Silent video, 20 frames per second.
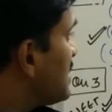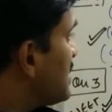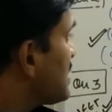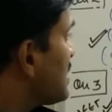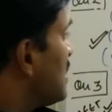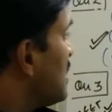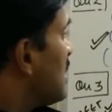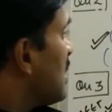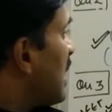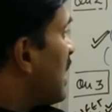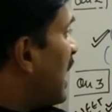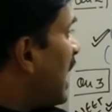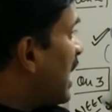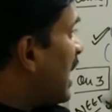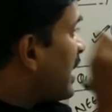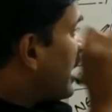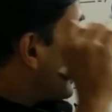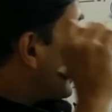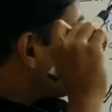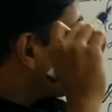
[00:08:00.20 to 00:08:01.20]
cells
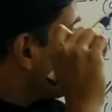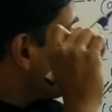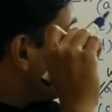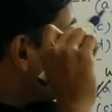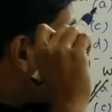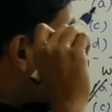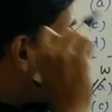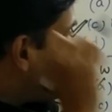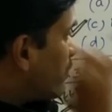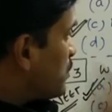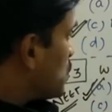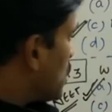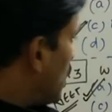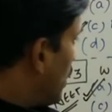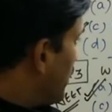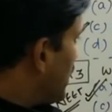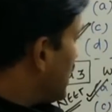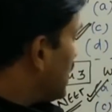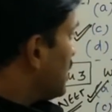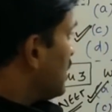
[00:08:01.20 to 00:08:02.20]
are actually
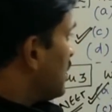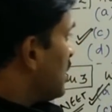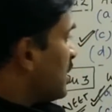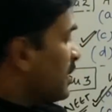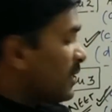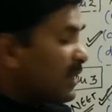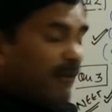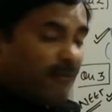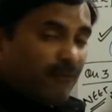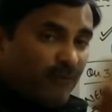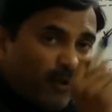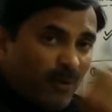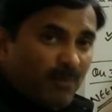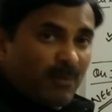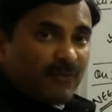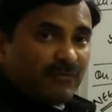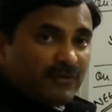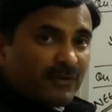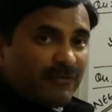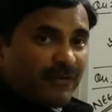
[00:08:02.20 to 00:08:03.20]
absorbing the
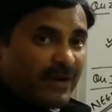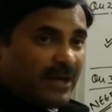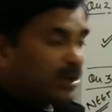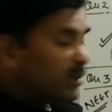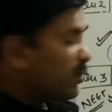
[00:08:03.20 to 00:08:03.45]
form of the